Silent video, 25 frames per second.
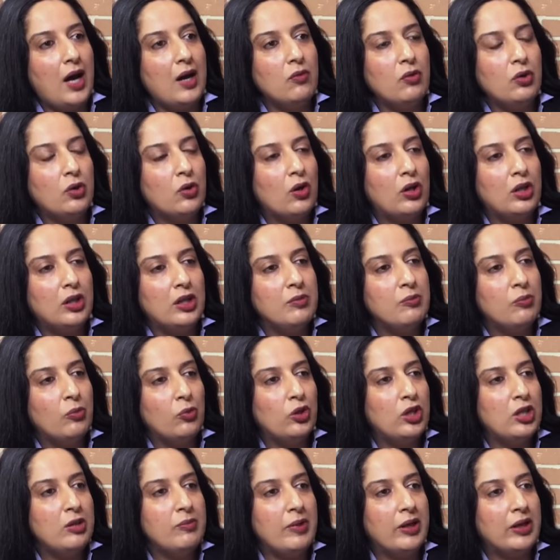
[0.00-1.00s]
I would call them
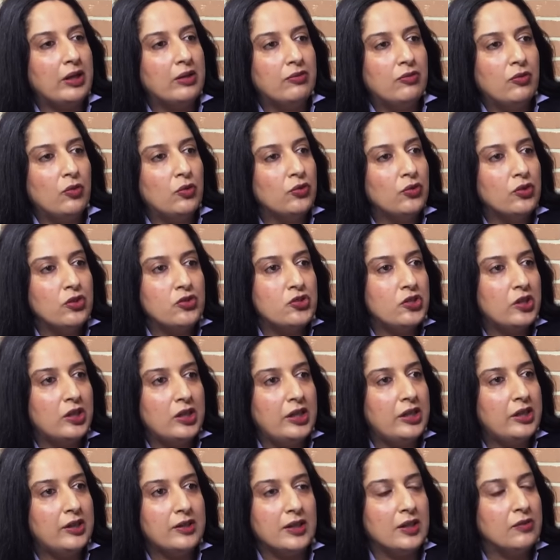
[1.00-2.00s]
Modi megaphones or
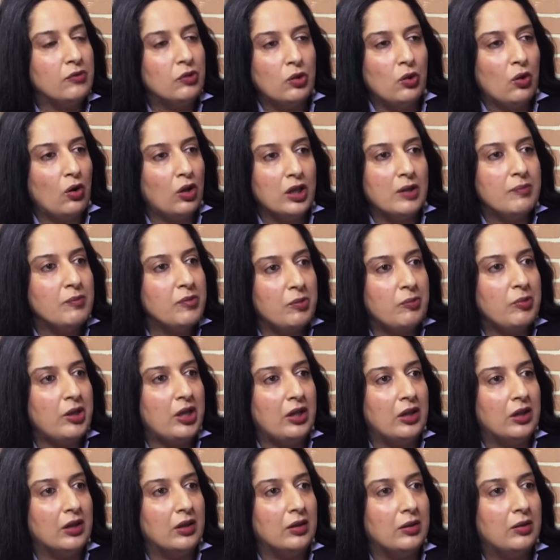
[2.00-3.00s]
cheerleaders. I wouldn't call them the
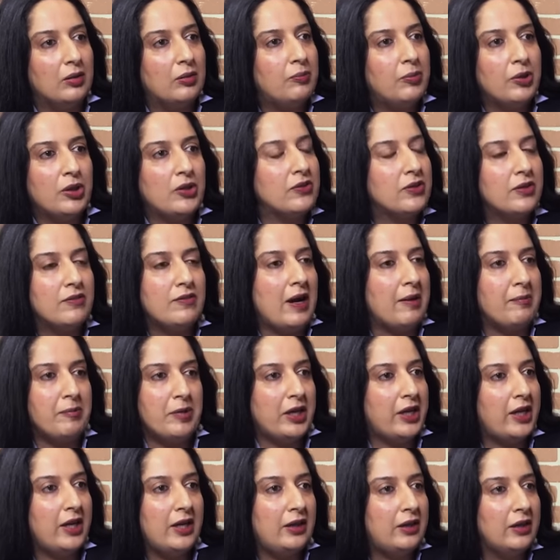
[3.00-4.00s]
media because they've
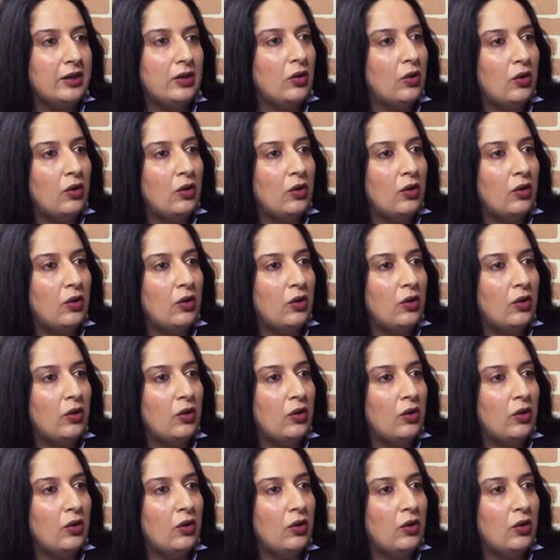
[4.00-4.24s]
abdicated